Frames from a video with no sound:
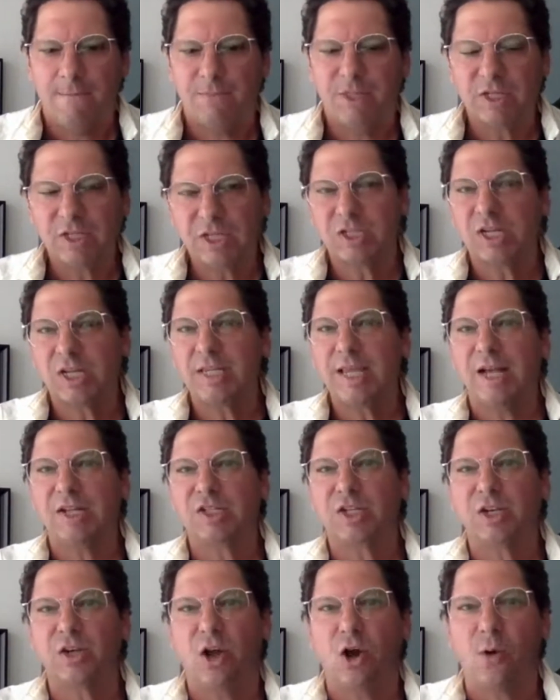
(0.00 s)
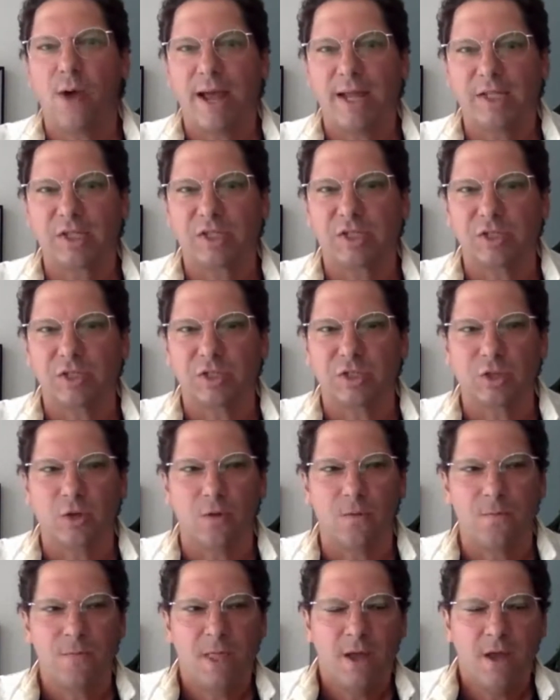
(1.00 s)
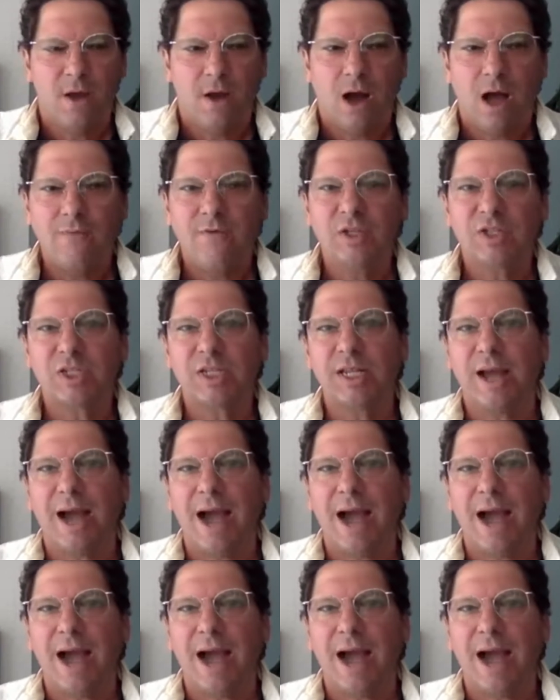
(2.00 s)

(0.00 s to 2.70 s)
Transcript: This is a yes and no answer. So obviously,